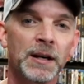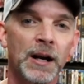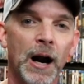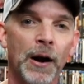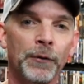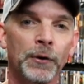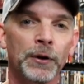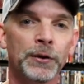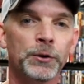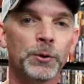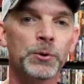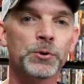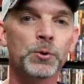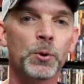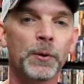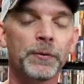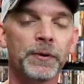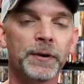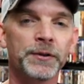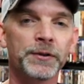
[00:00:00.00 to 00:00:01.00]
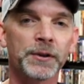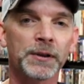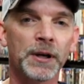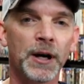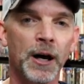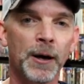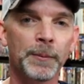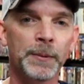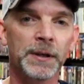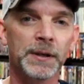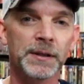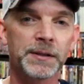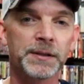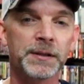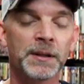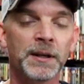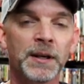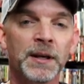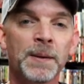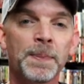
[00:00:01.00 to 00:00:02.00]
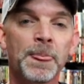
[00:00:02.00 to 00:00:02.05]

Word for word: I really do enjoy reading your comments.